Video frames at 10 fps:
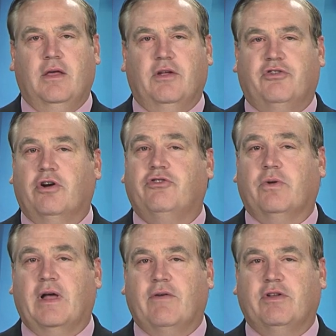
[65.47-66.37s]
The church
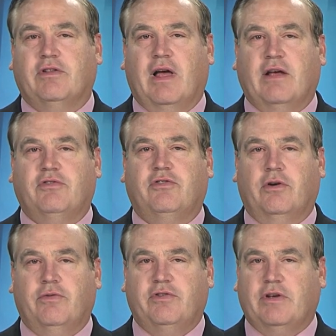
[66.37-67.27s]
will have its last
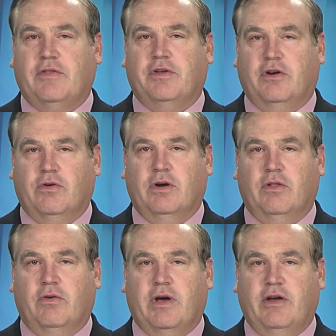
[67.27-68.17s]
service at the
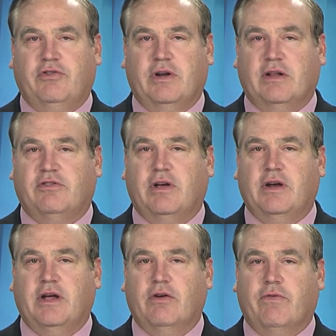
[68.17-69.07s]
current location on
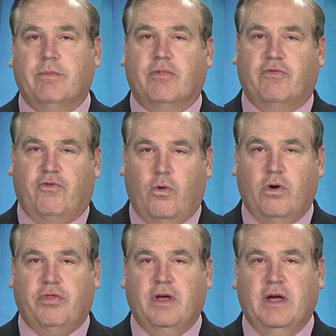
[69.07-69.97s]
Sunday, November
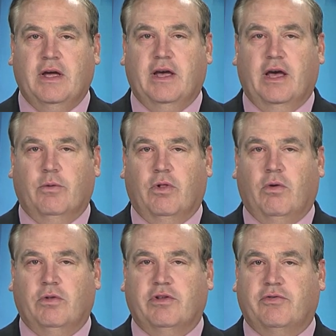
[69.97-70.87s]
4th, and will
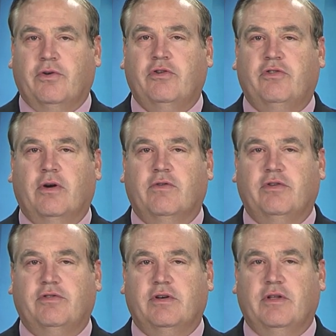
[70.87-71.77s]
hold its first
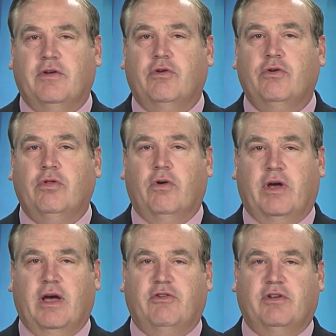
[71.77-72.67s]
service in their new
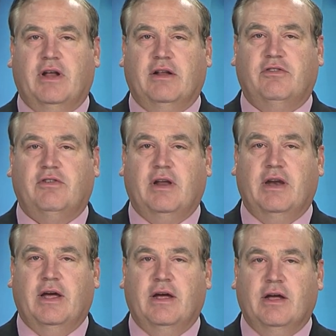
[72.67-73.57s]
location on
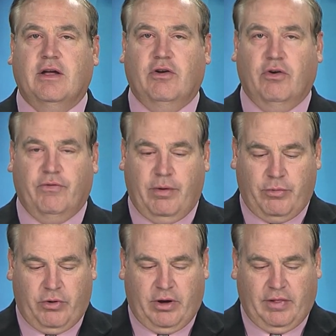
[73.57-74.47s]
Sunday, November